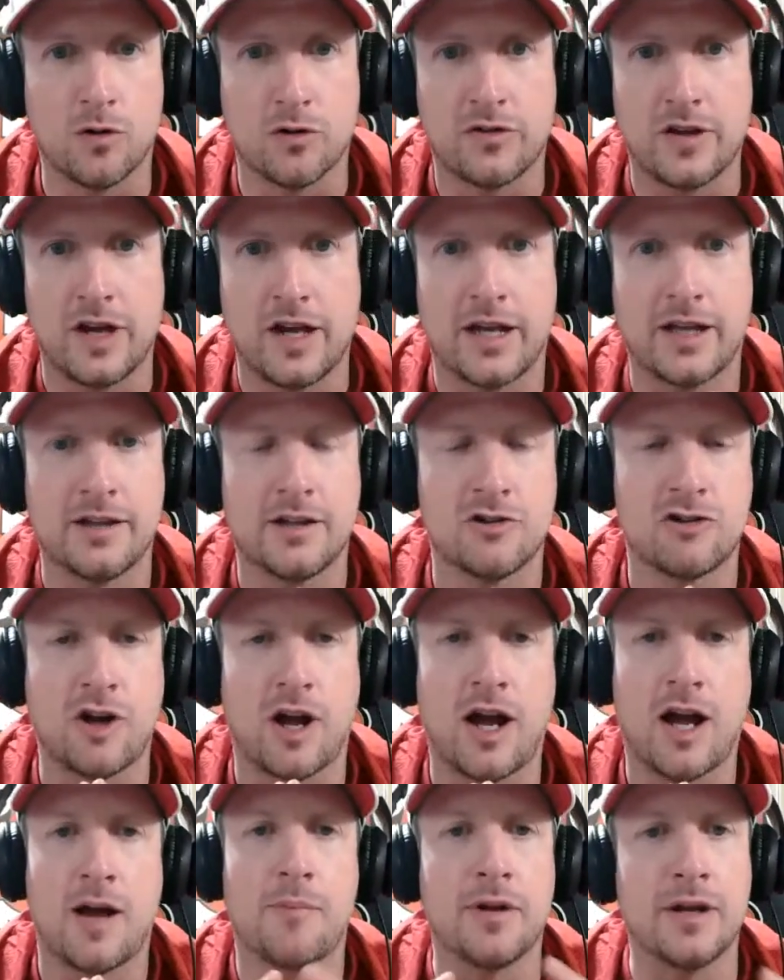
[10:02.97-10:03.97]
taking the
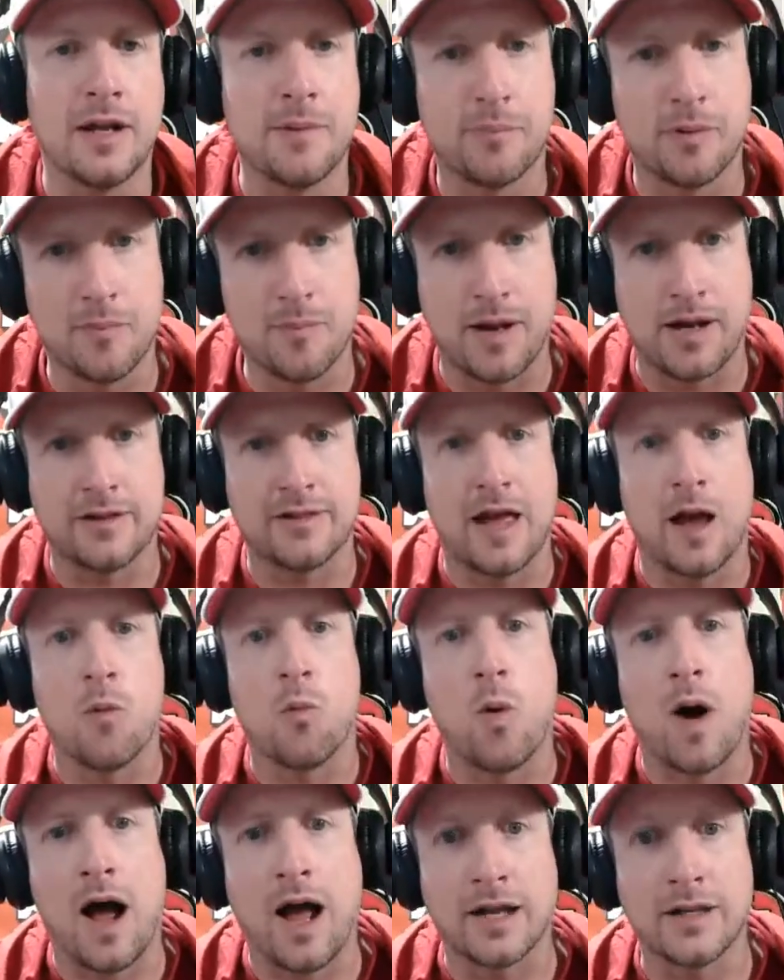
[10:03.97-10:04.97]
job and implementing that
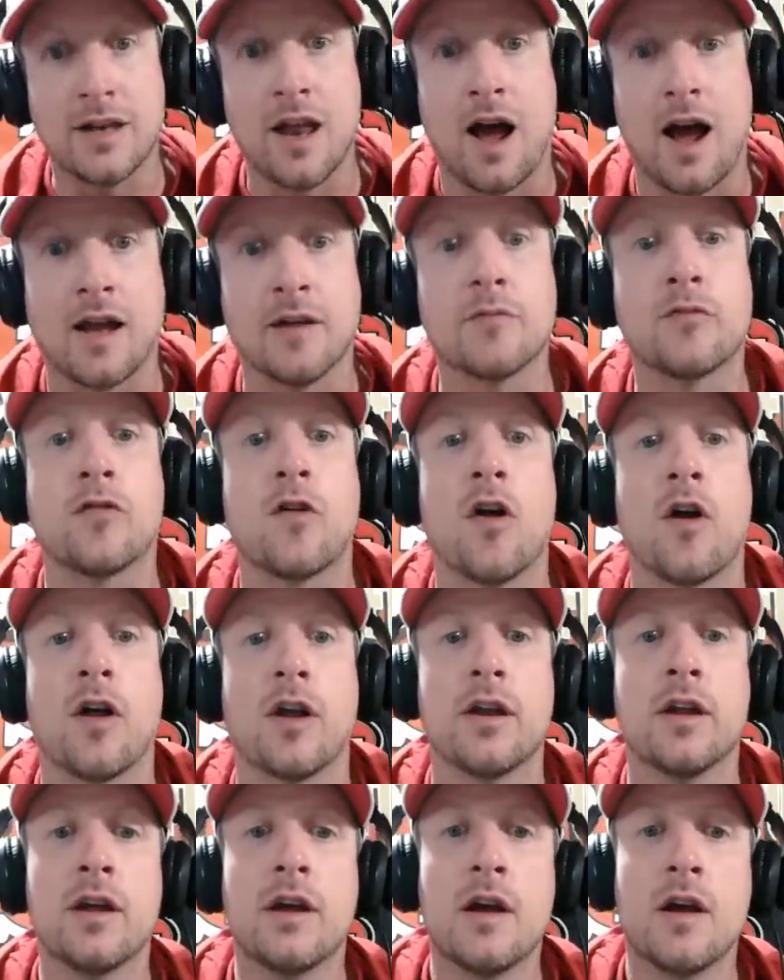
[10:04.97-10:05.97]
wide 9 front,
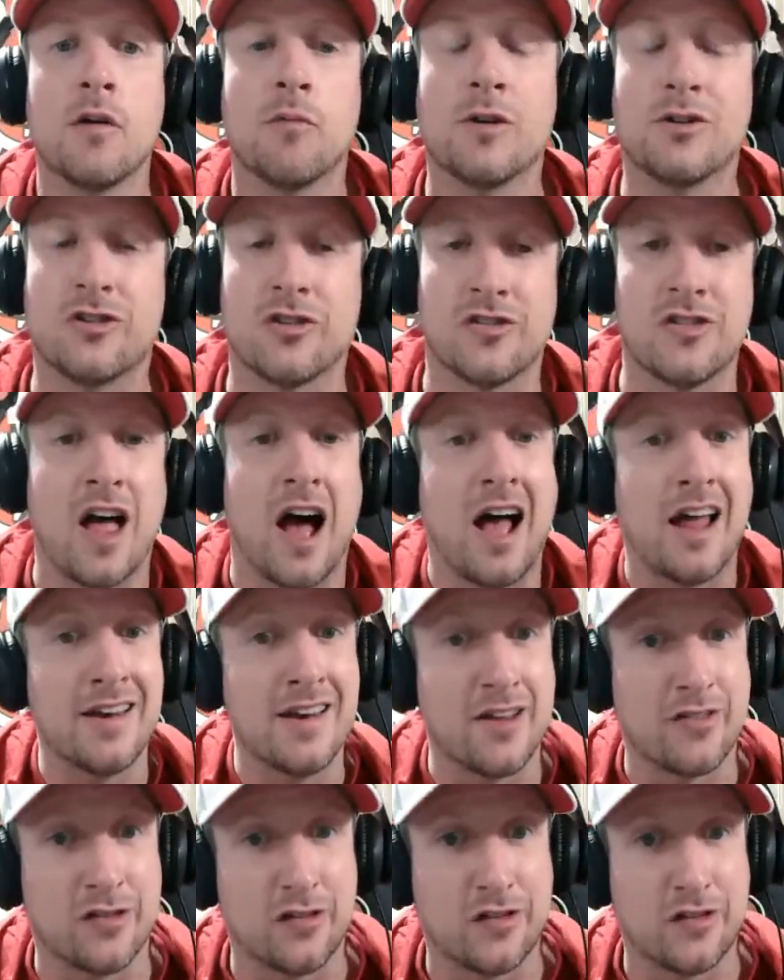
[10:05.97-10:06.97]
which is not
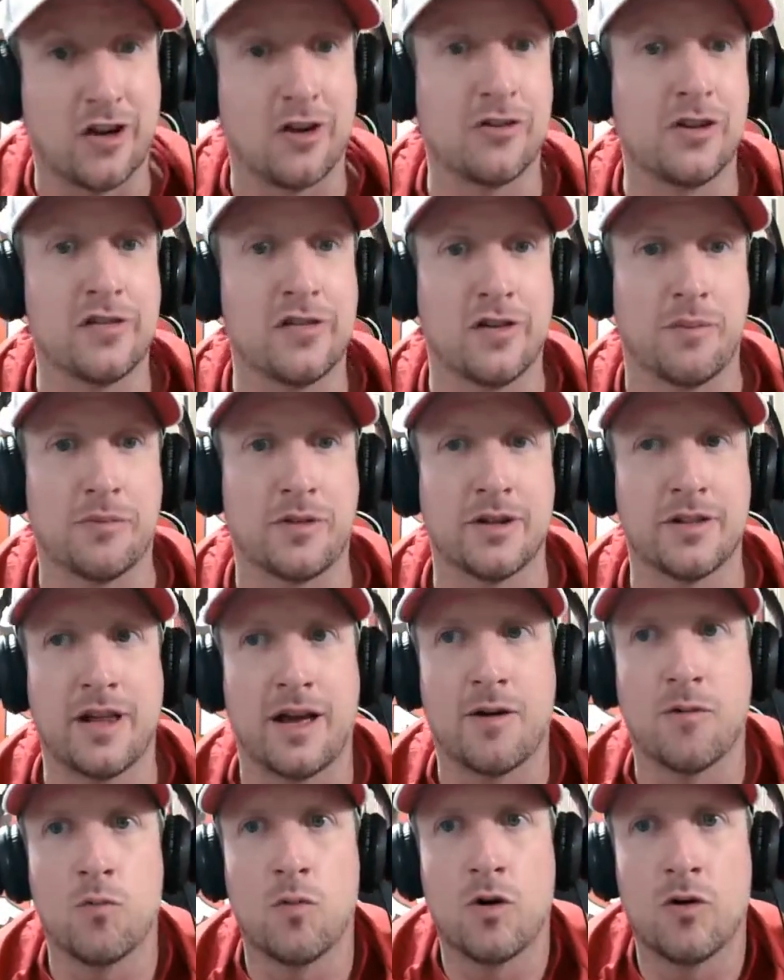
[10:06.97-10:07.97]
necessarily something
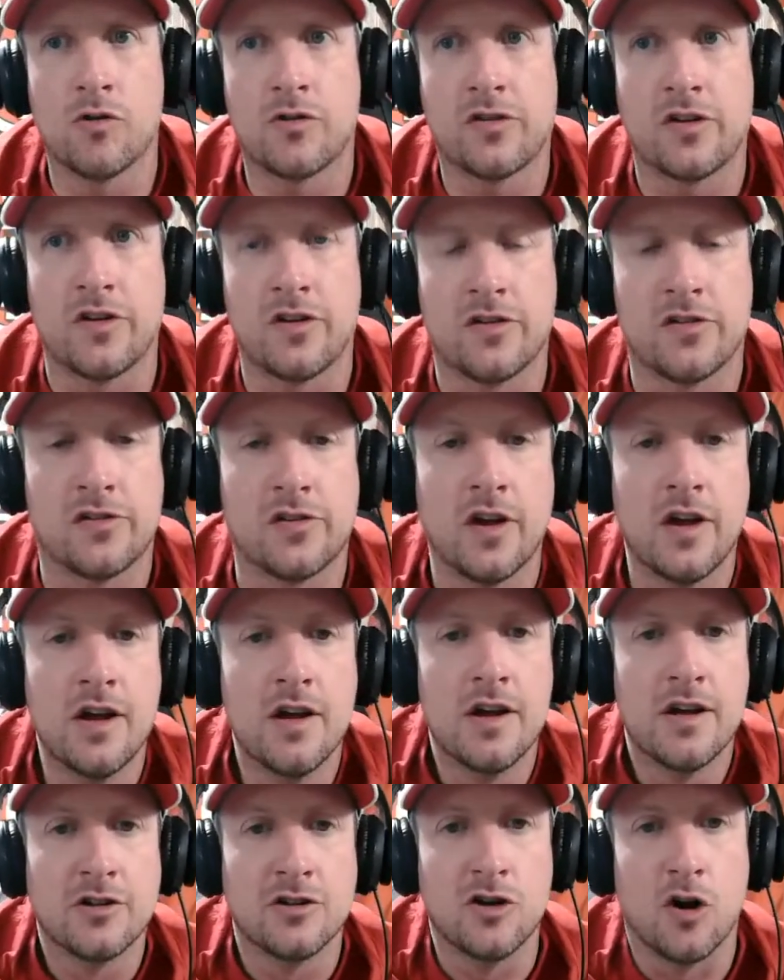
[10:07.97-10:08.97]
that Wilks has,
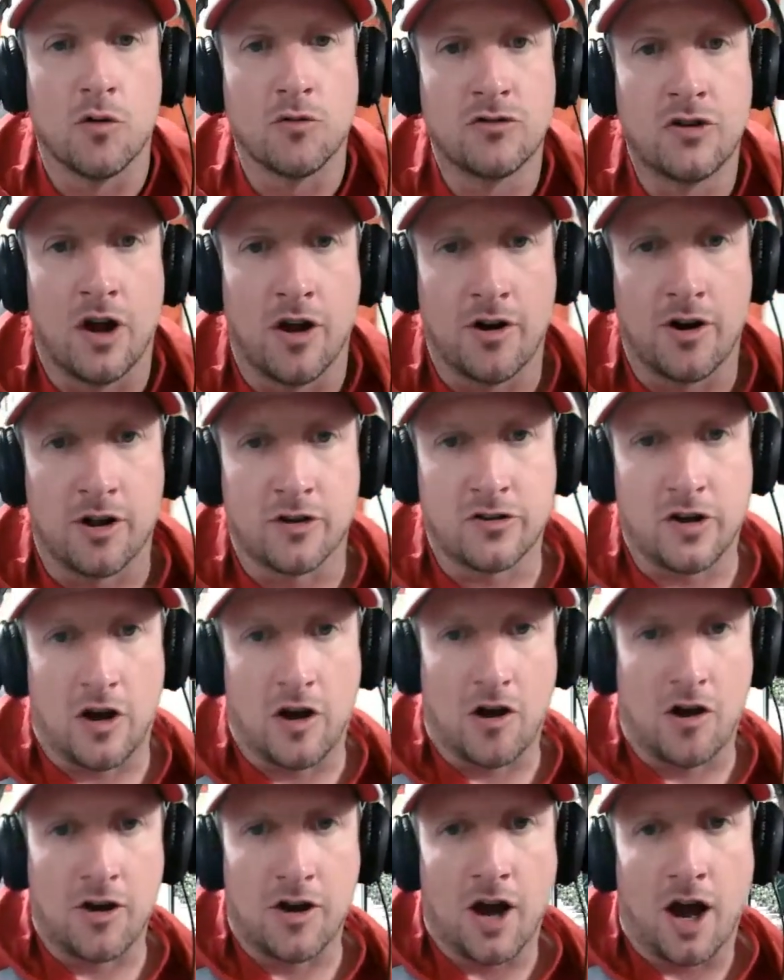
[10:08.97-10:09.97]
done a
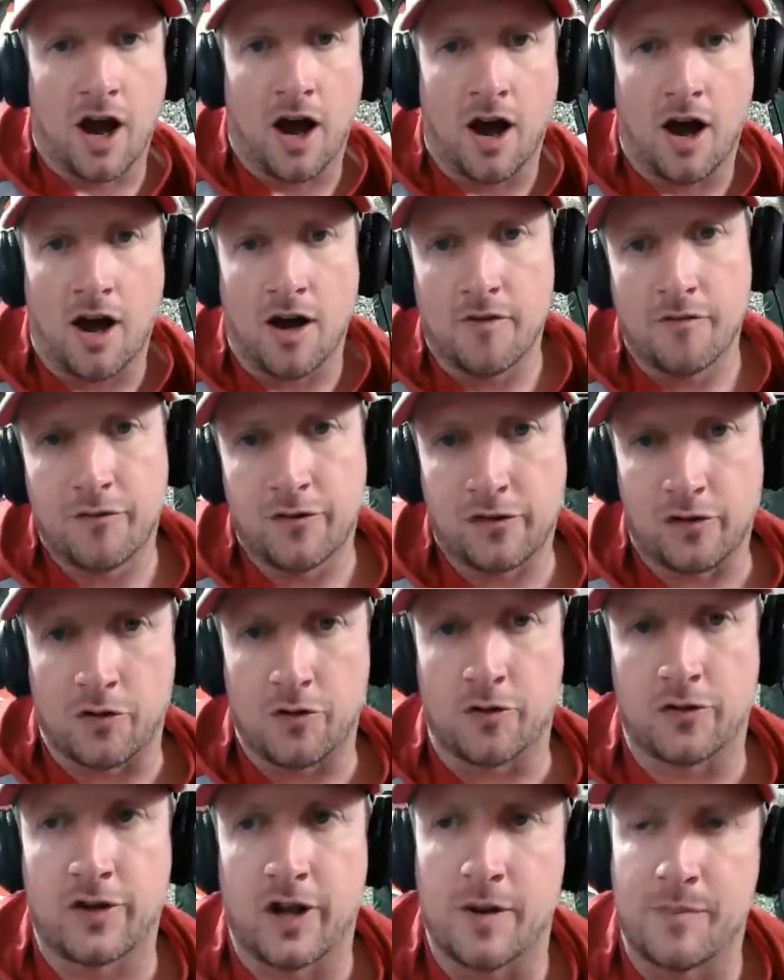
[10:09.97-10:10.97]
ton of. So
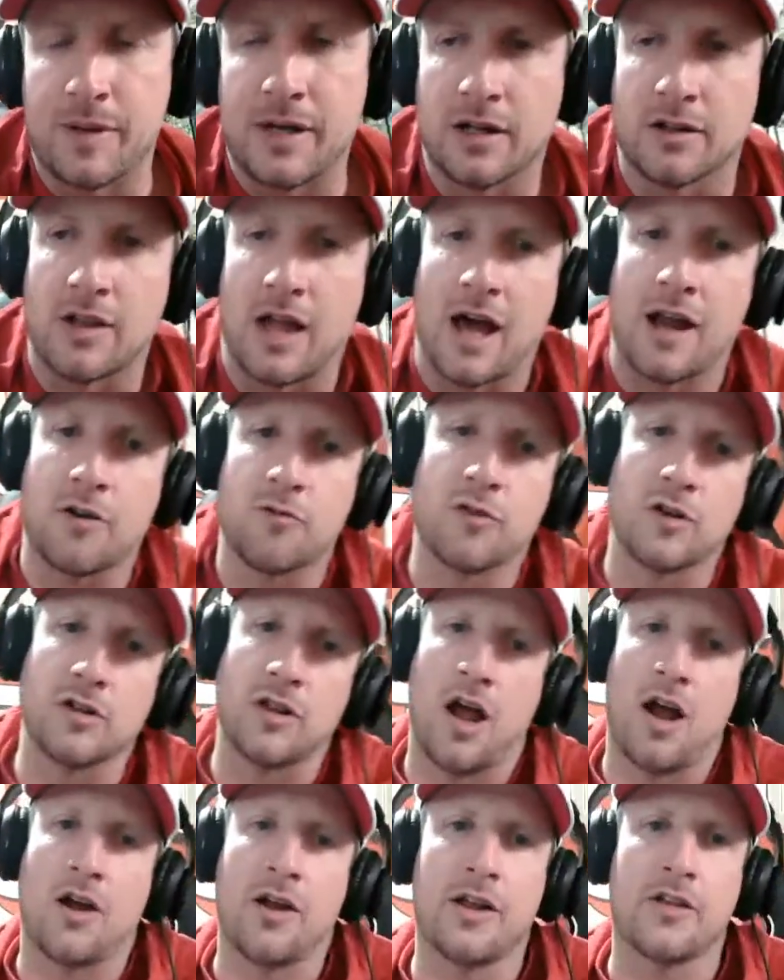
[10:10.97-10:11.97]
there's going to be a lot of
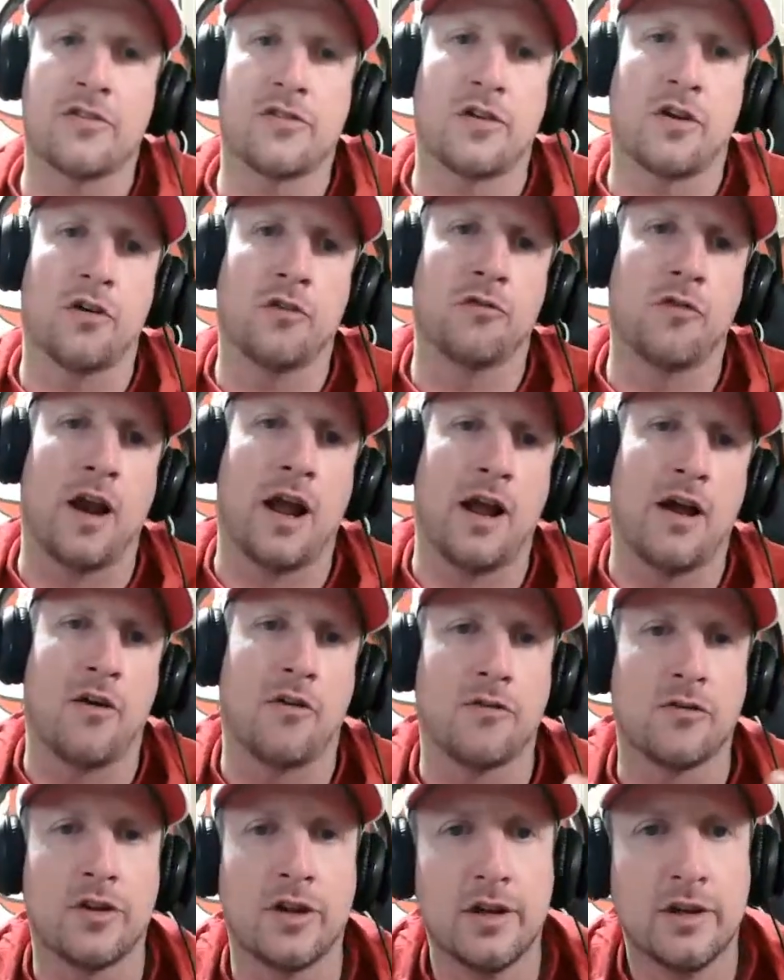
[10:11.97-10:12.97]
reliance
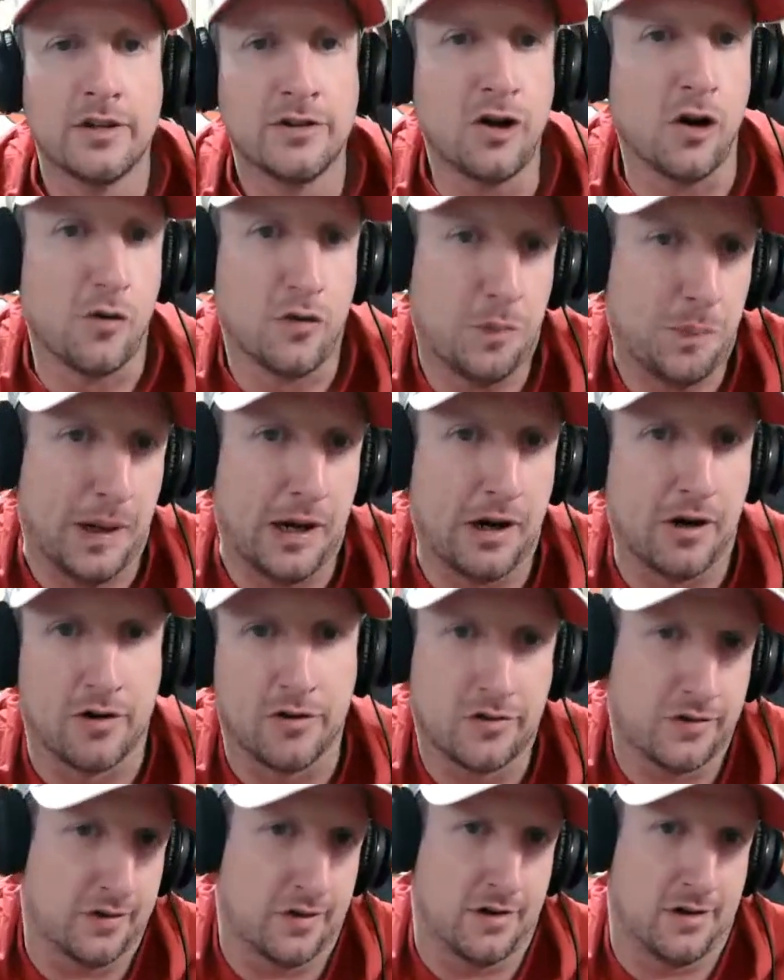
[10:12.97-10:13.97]
around, his
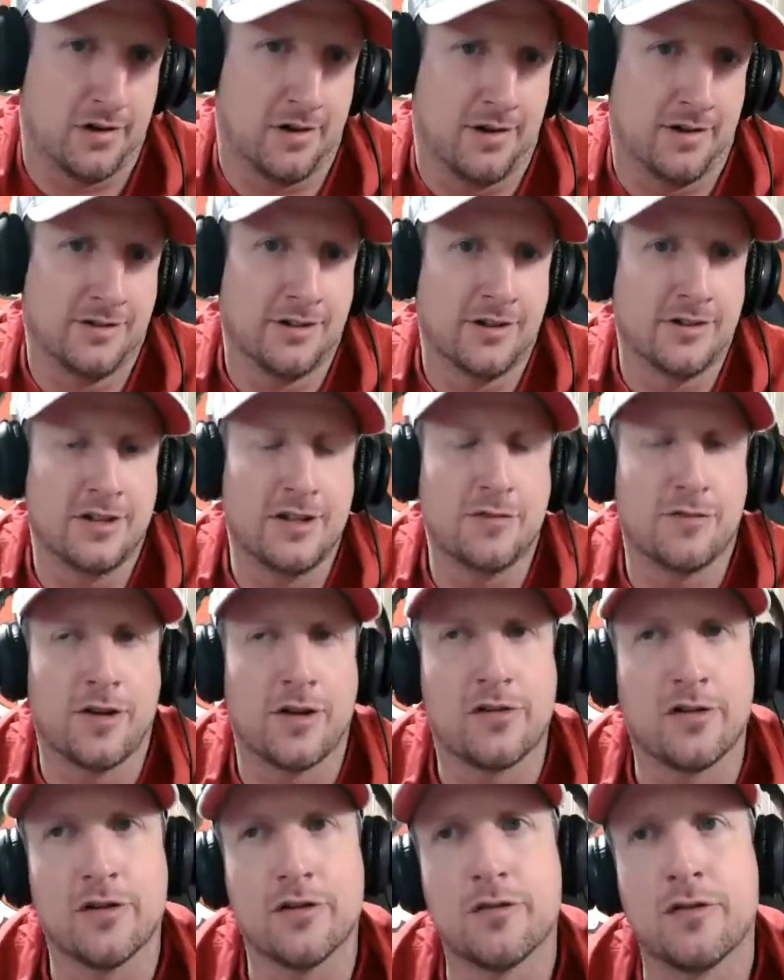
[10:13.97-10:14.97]
peers on the
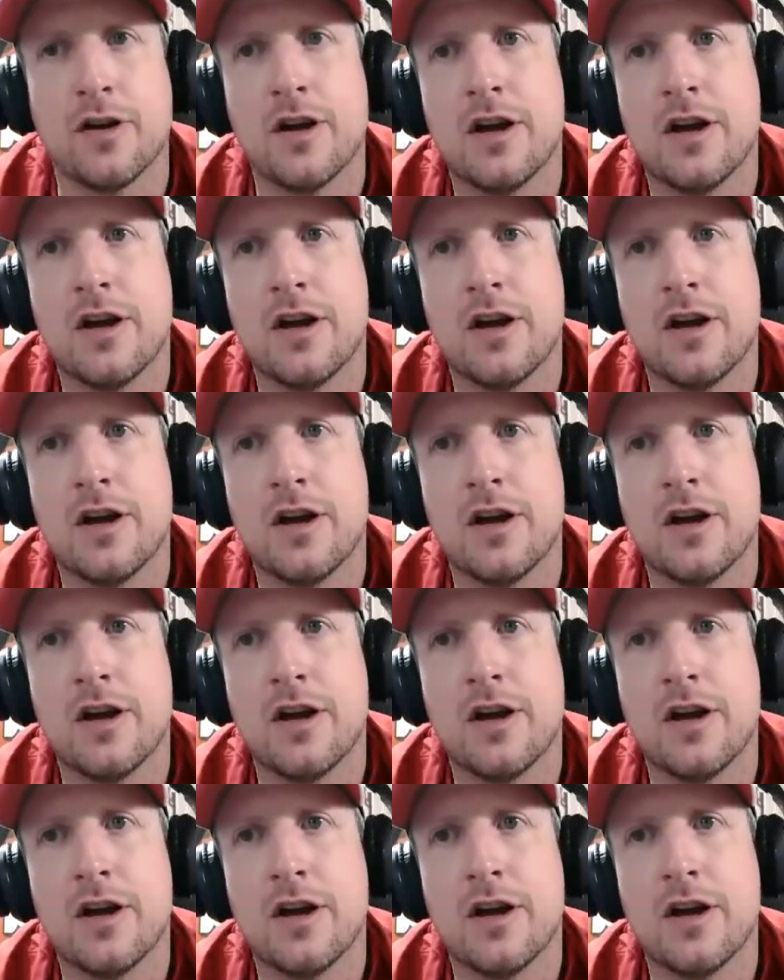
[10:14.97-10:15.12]
defensive